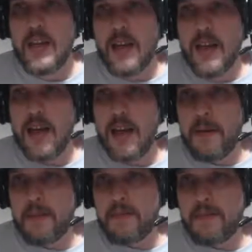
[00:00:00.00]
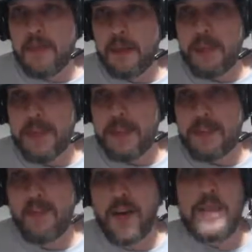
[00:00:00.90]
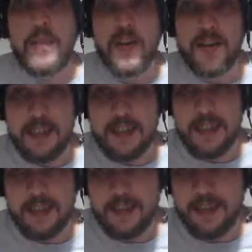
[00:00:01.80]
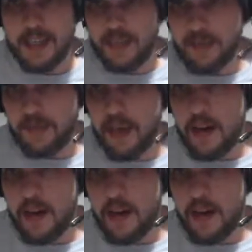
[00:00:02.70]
But yes, Freebirds is Texas Legends fan.